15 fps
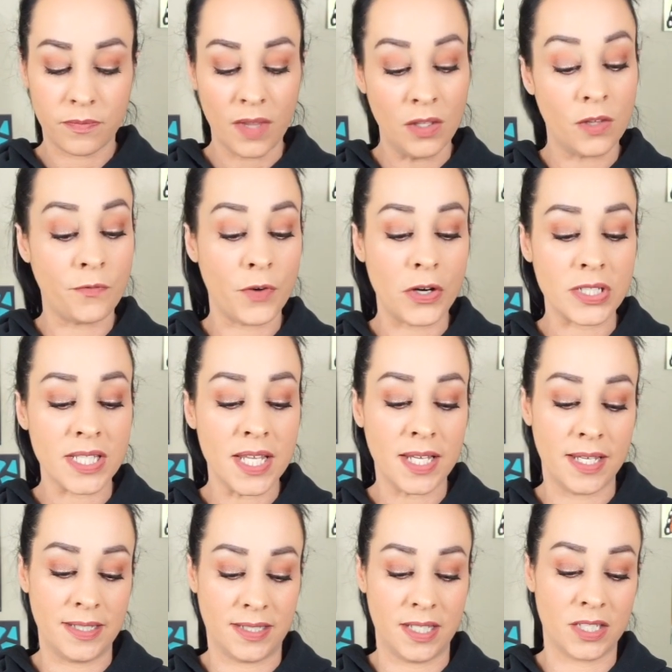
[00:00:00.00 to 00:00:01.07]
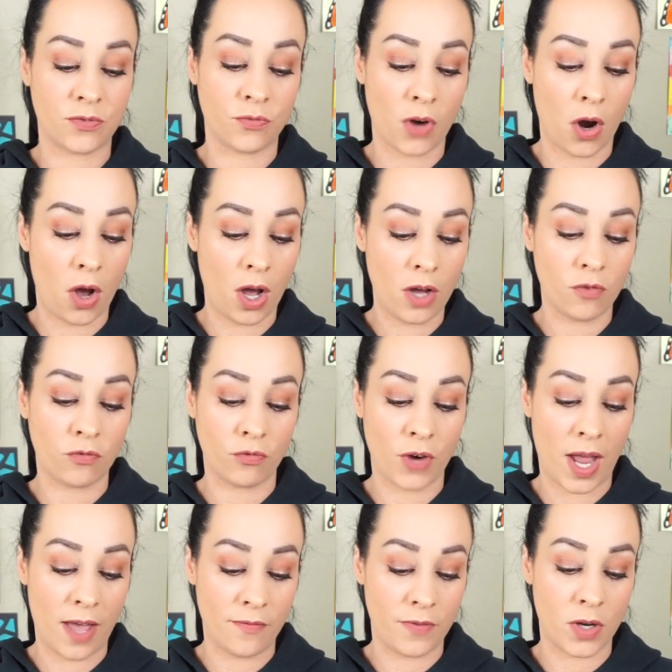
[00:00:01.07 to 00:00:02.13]
The first thing is this Raw
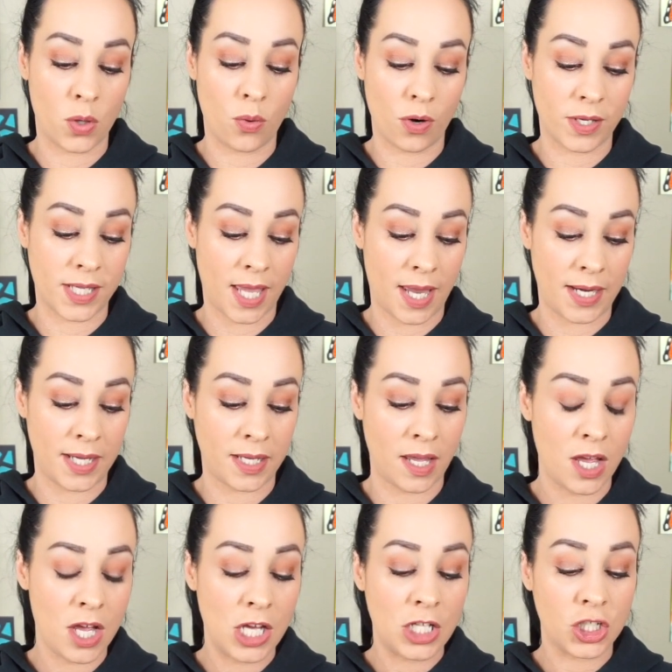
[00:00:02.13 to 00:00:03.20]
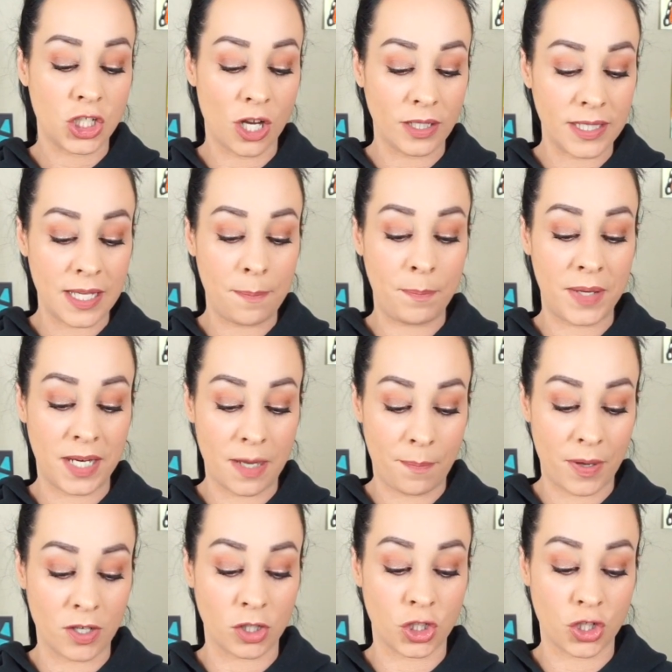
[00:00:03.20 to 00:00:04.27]
Rev Organic Chunky Peanut
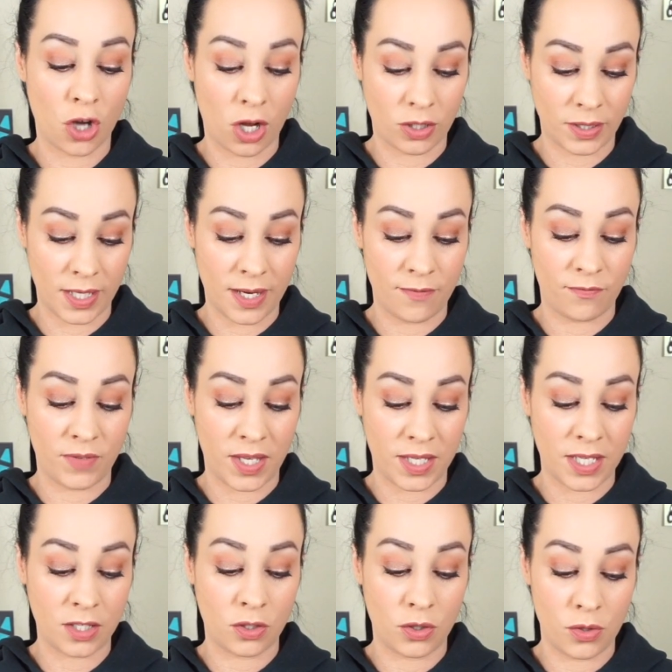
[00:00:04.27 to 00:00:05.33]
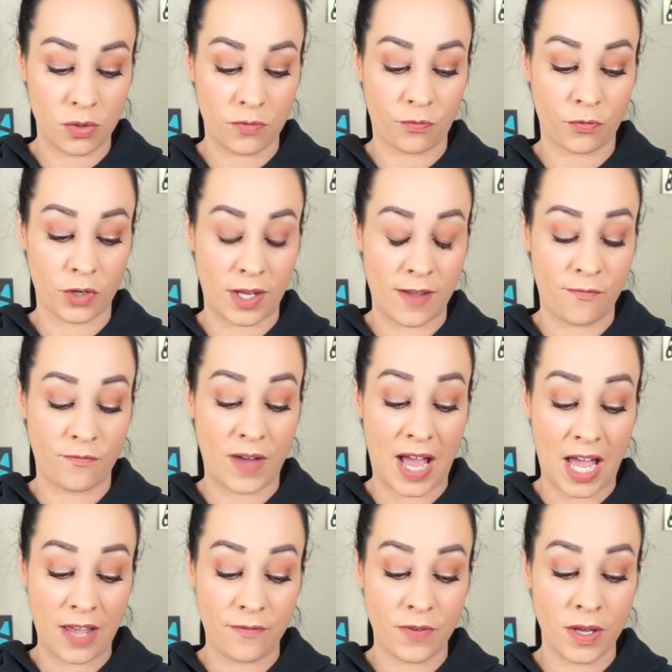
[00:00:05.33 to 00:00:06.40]
Butter Chocolate, vegan, gluten-free,
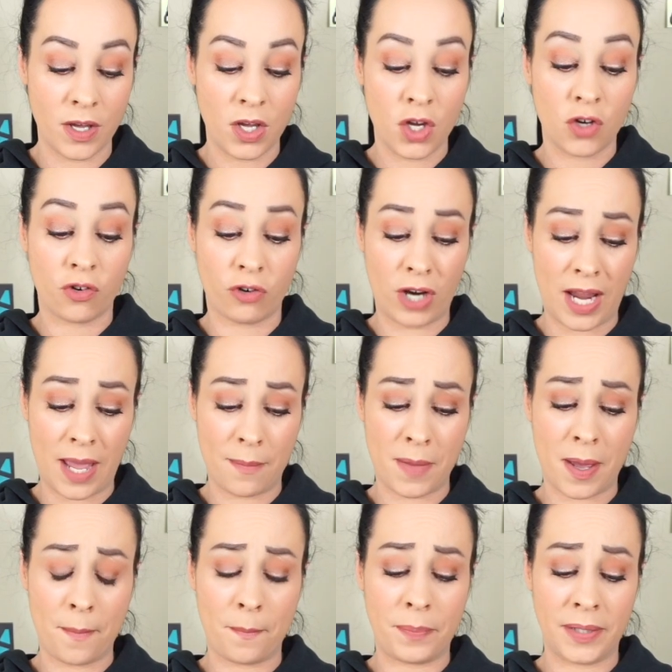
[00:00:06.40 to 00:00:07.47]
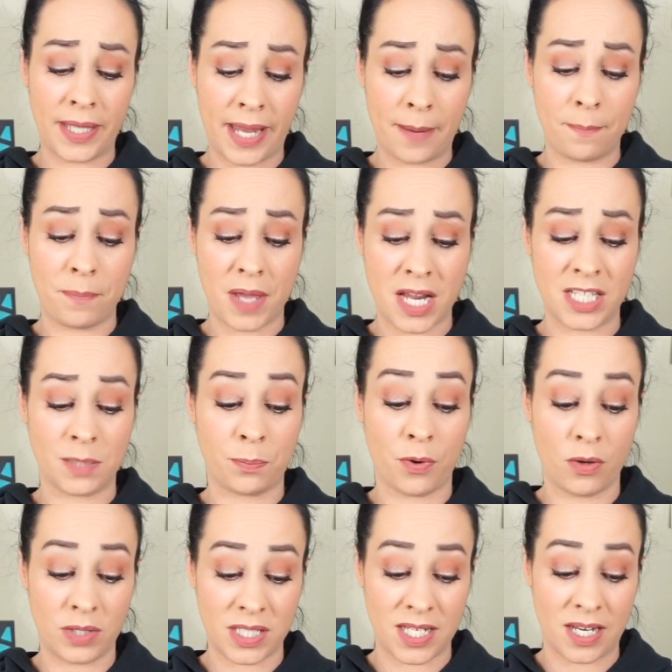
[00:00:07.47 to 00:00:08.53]
5-gram plant-based
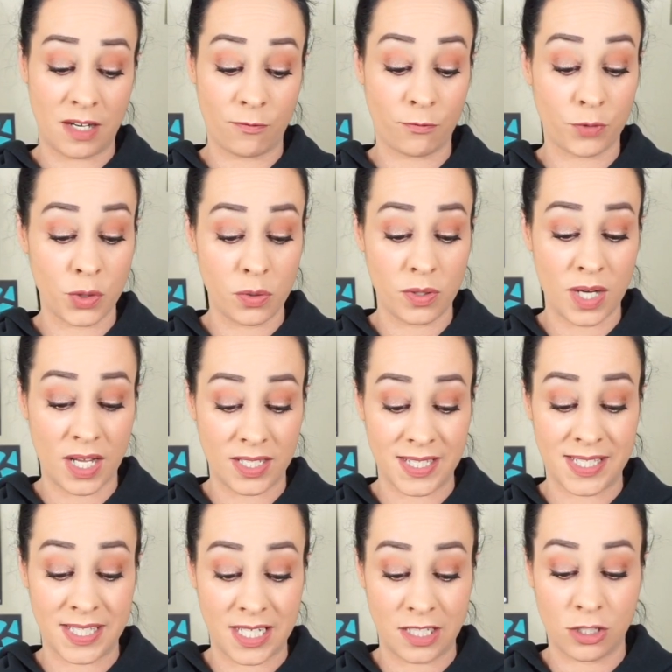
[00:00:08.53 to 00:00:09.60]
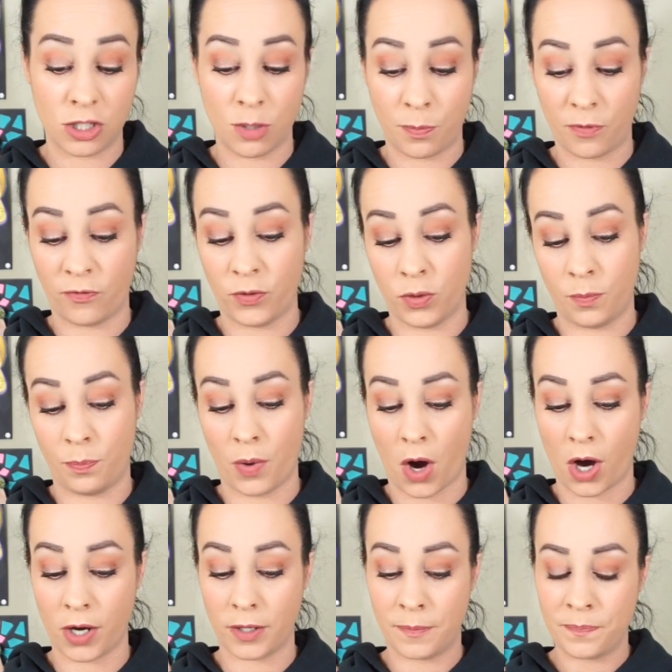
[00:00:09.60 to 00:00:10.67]
protein, fruit, nut, and seed superfood bar.